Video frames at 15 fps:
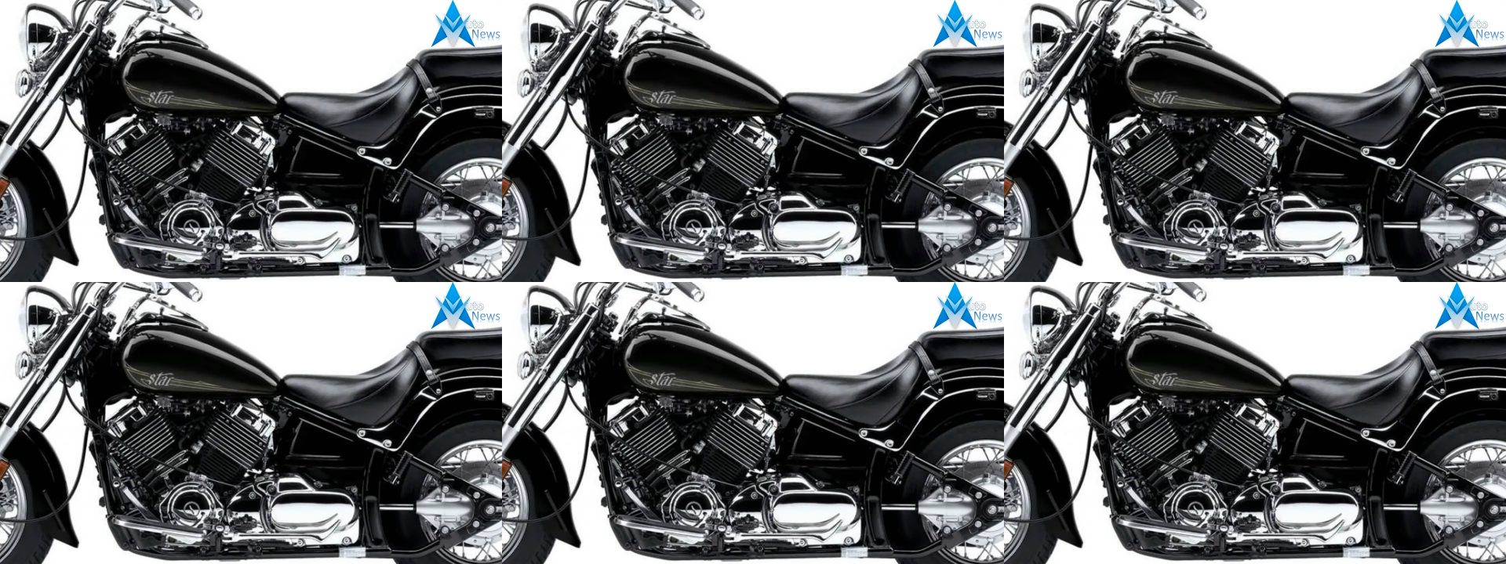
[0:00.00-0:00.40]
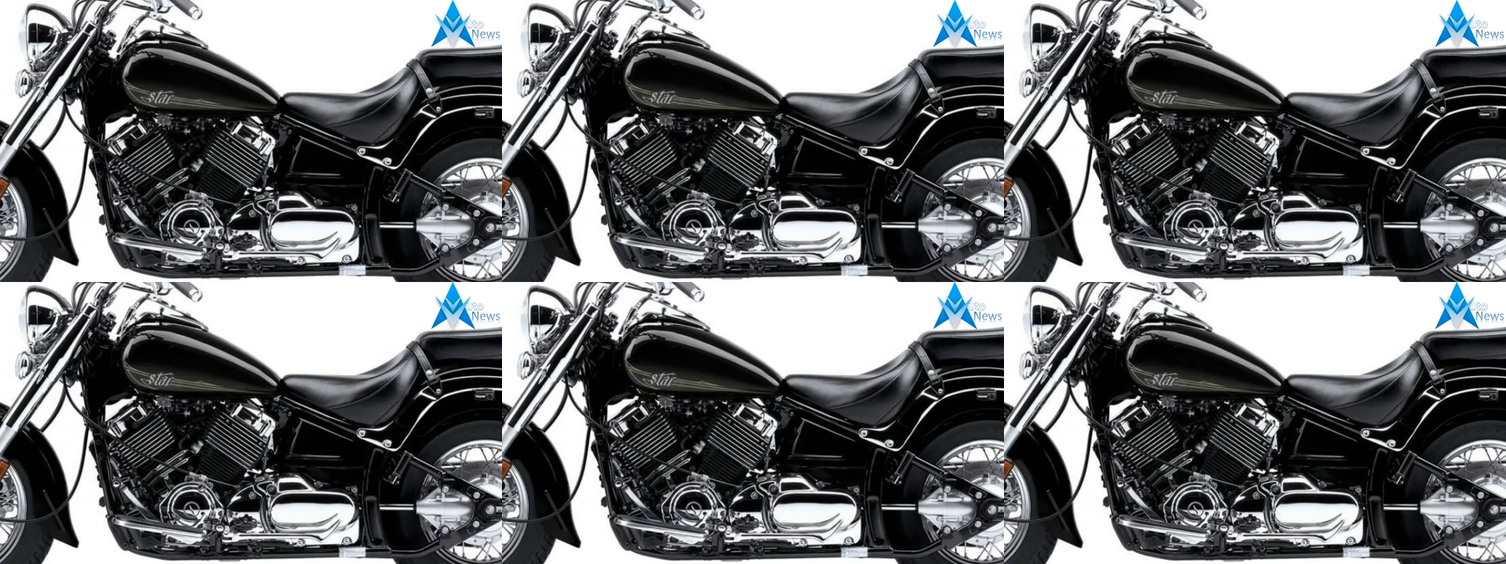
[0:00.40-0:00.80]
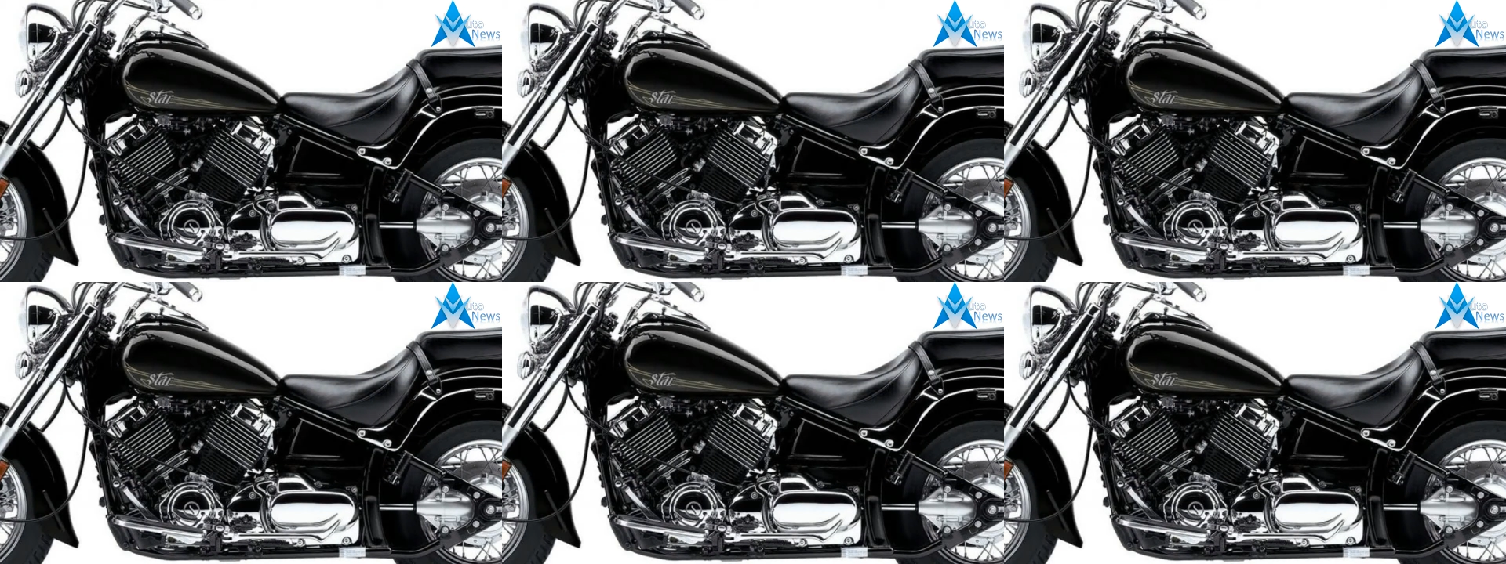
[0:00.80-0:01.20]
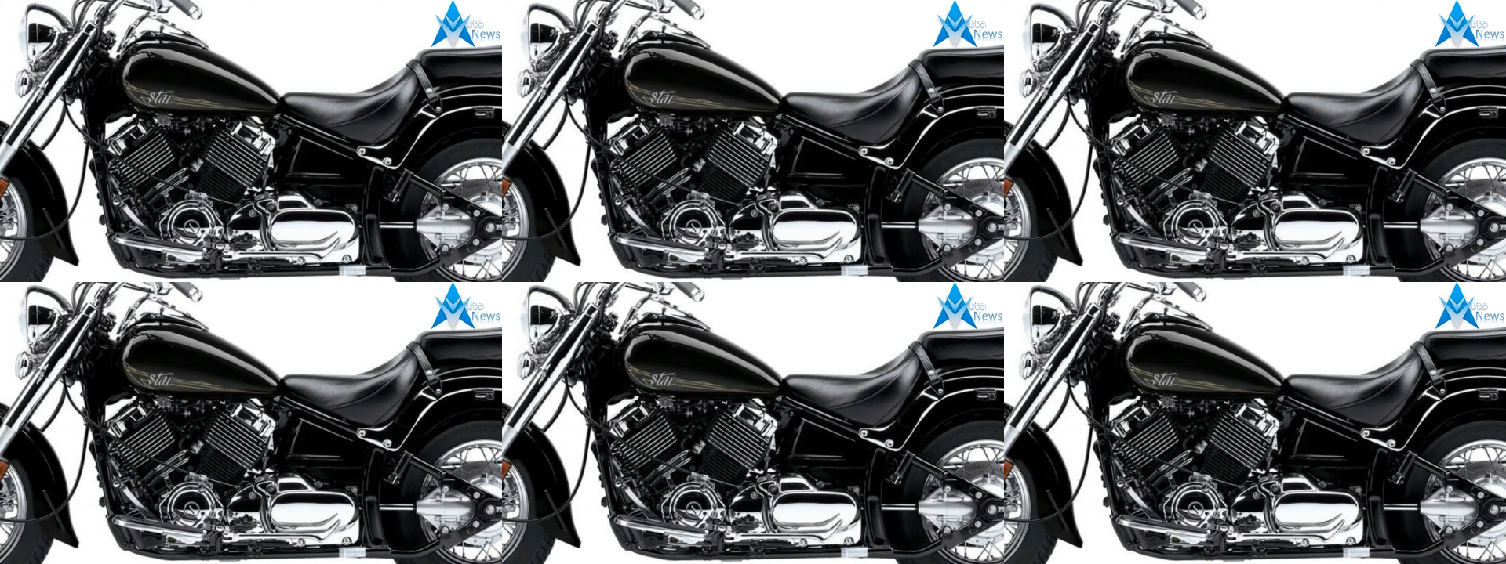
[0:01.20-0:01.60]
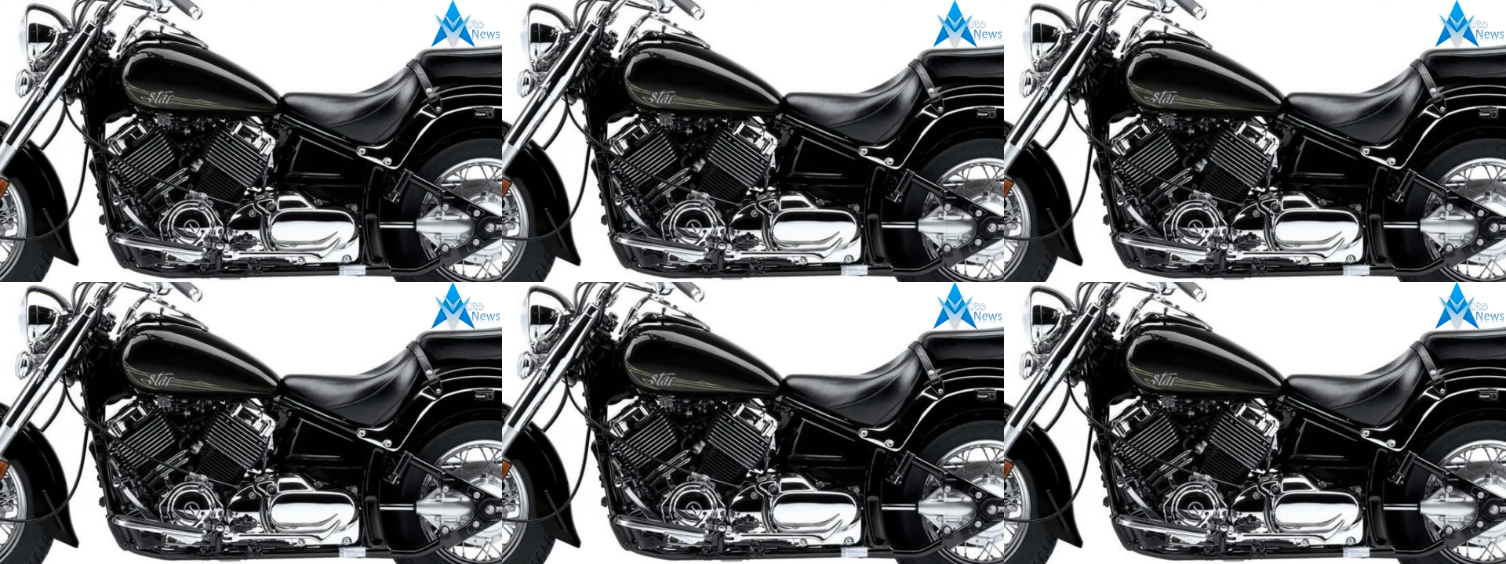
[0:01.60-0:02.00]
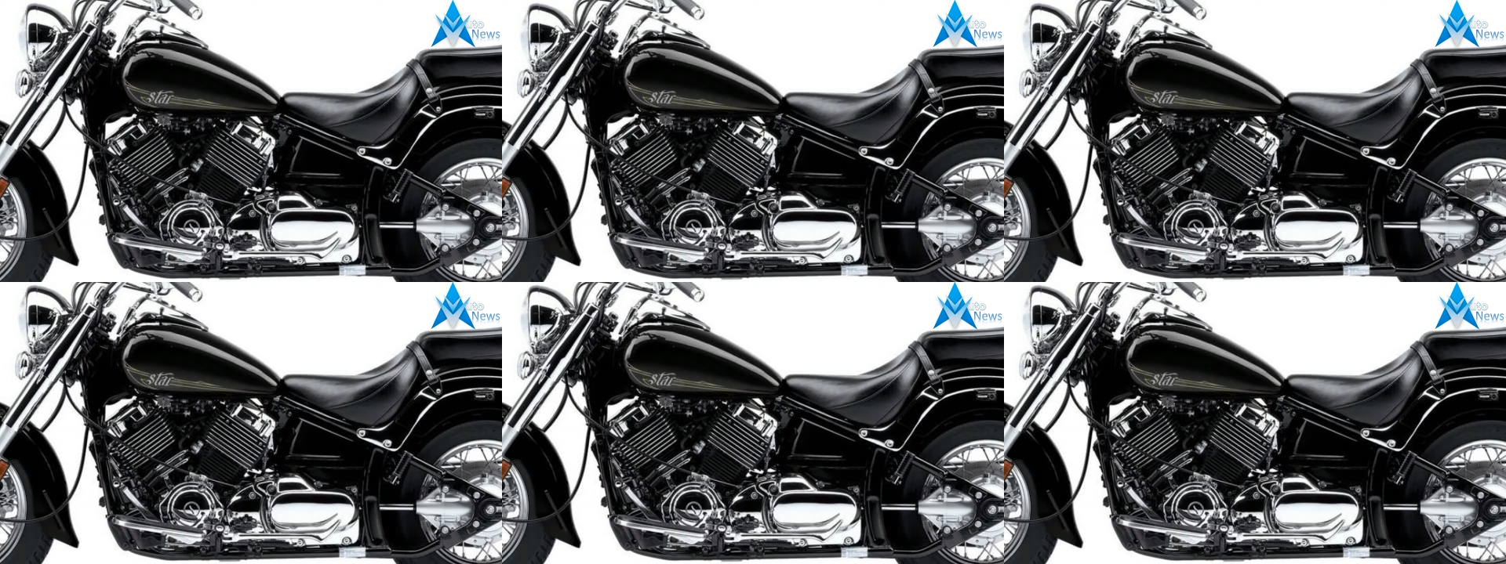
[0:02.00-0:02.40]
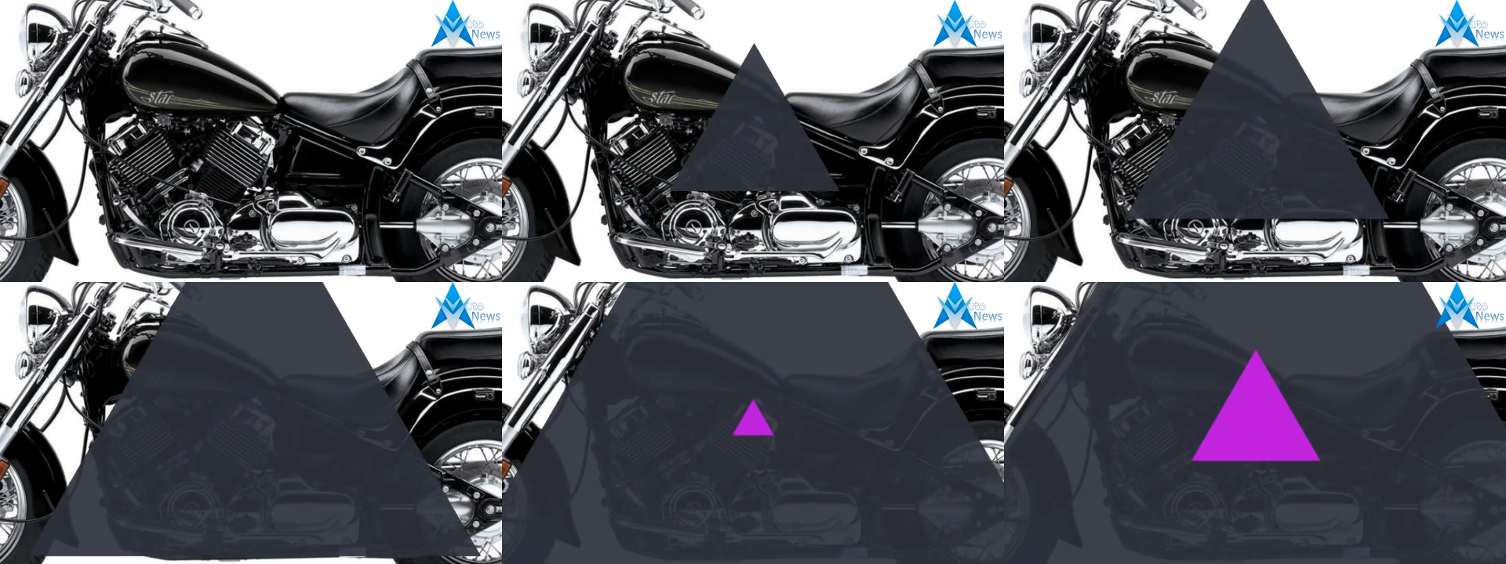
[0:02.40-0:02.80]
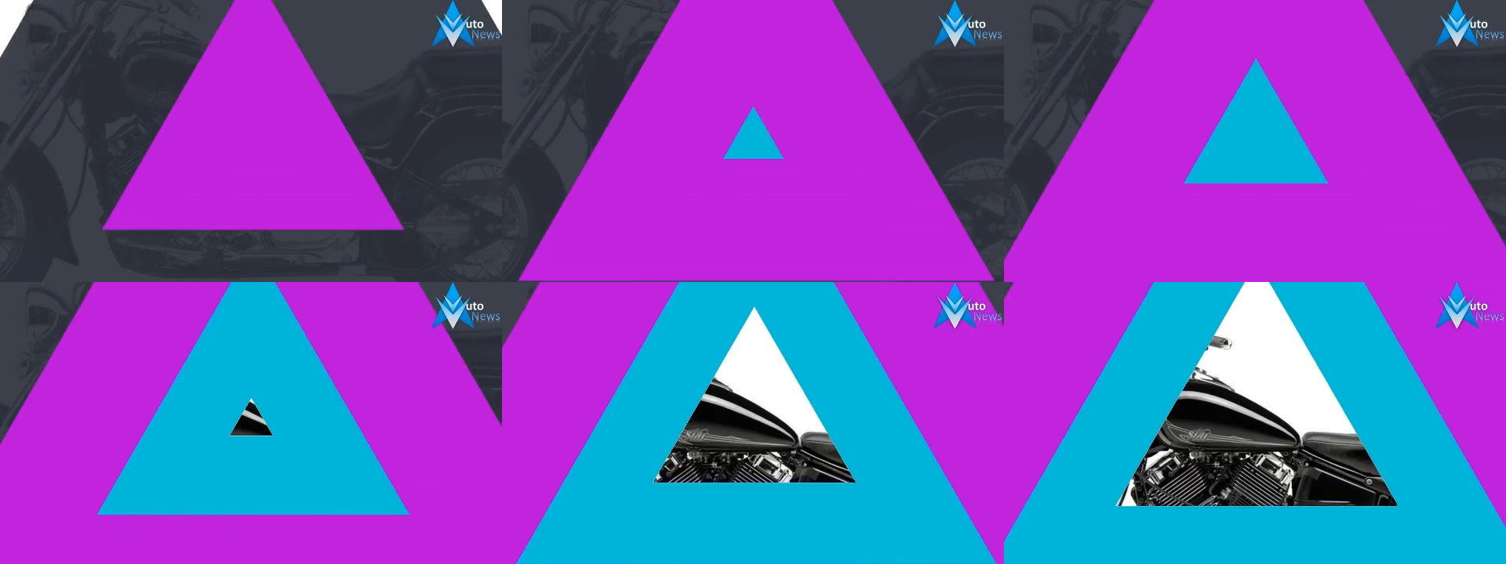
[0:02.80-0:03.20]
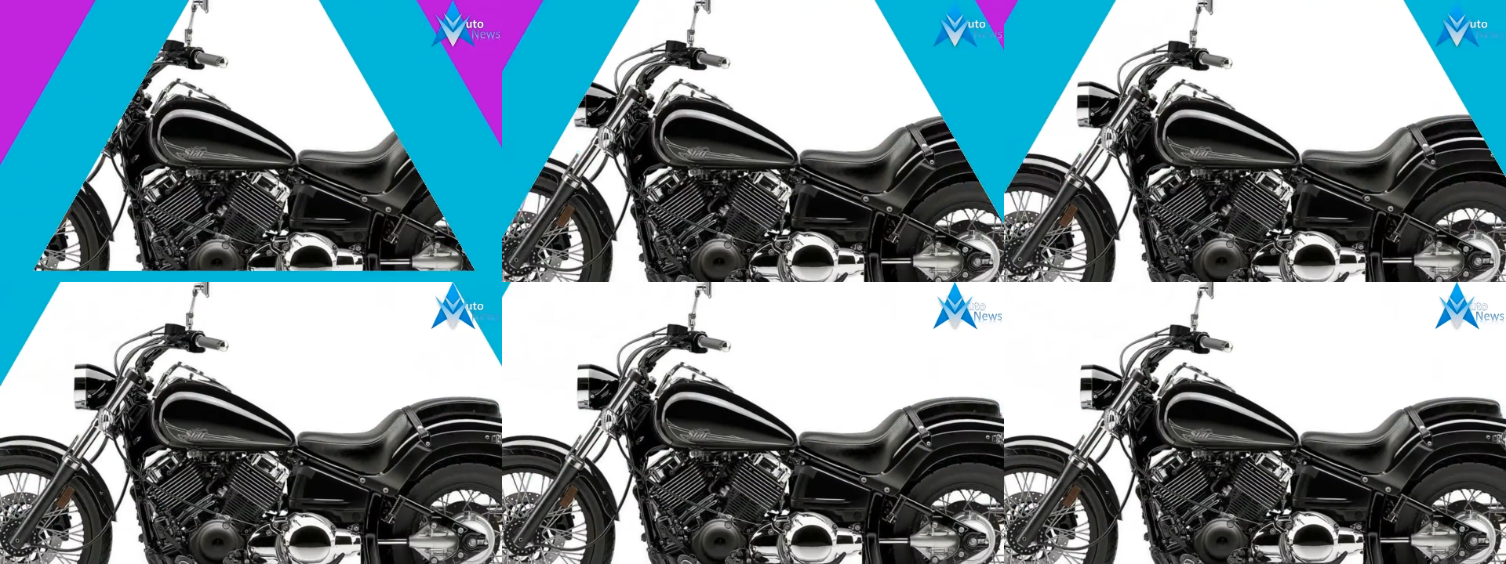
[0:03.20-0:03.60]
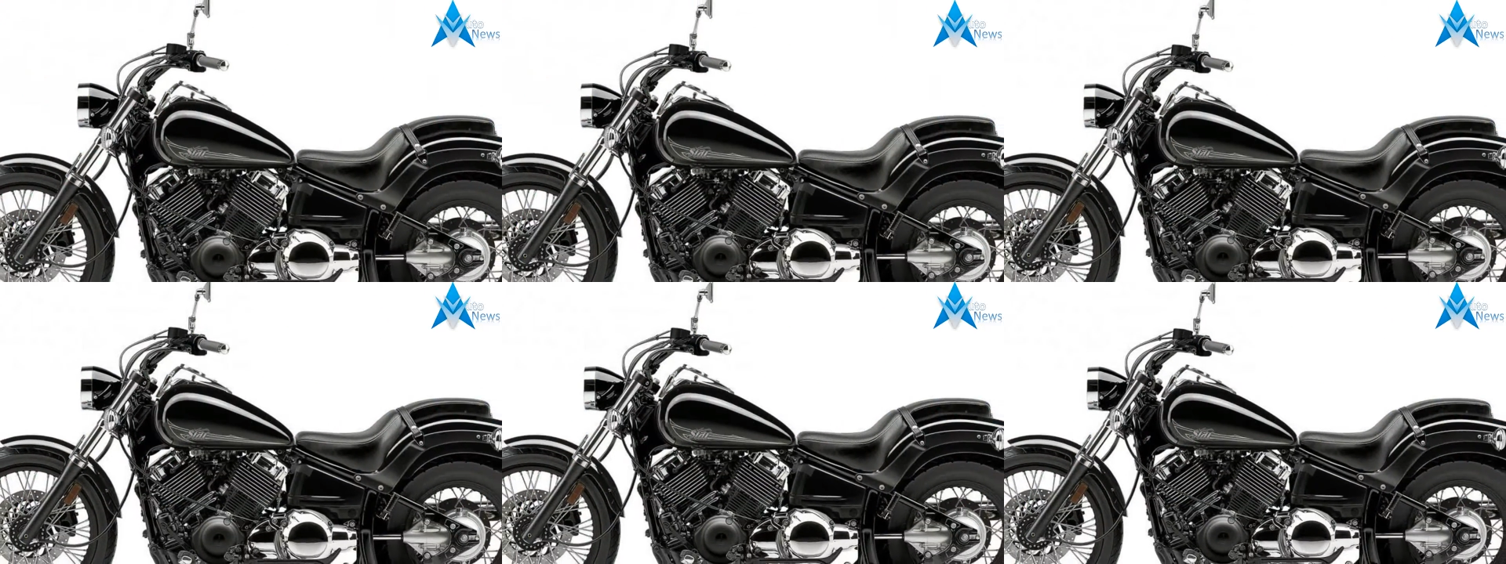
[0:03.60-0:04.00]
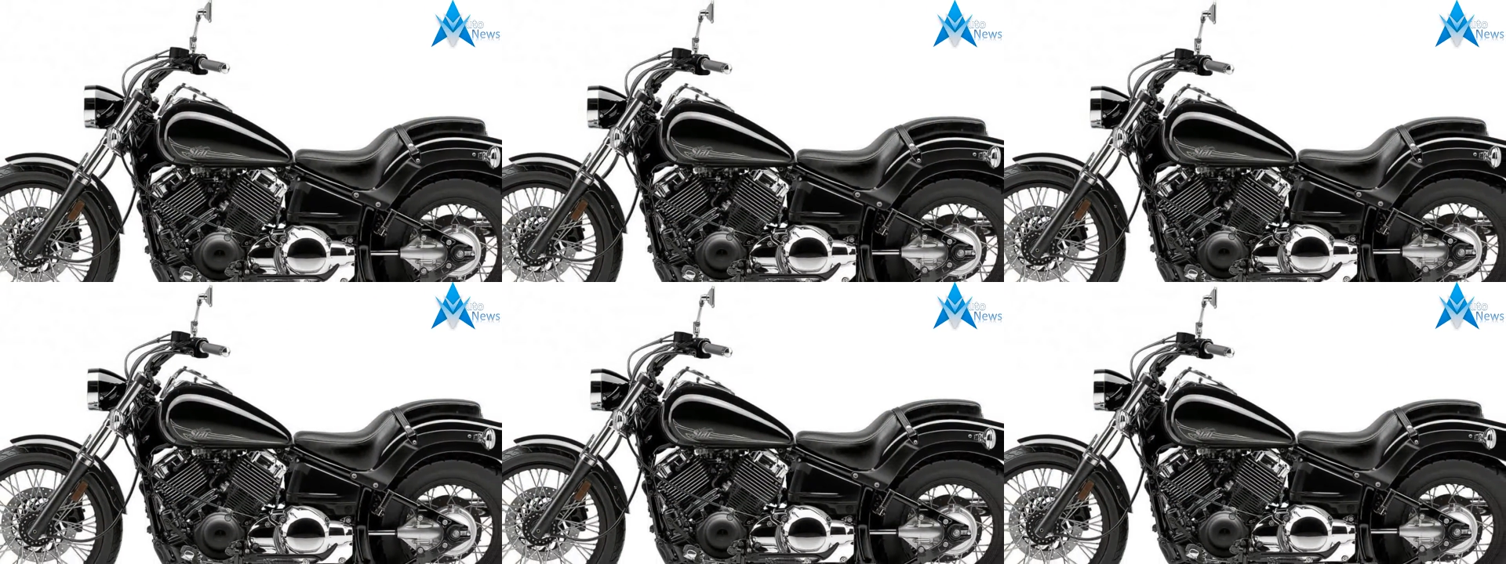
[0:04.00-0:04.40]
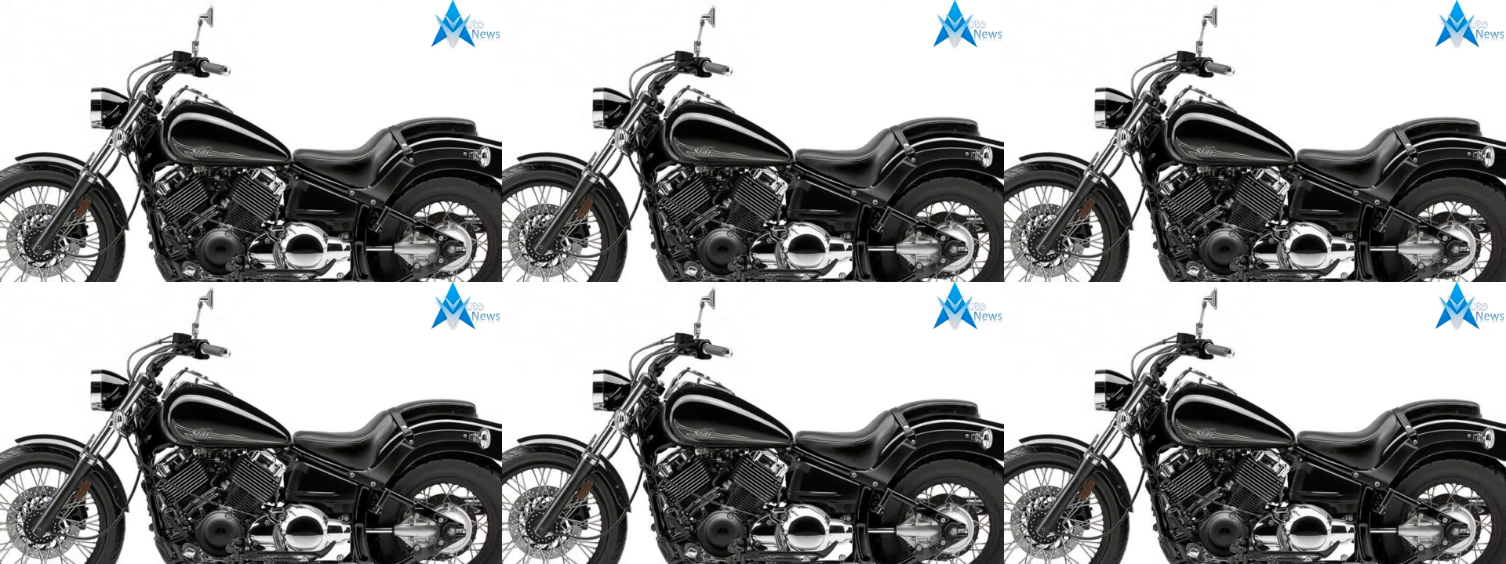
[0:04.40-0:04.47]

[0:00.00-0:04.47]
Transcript: No face is visible, so there are no lips to read.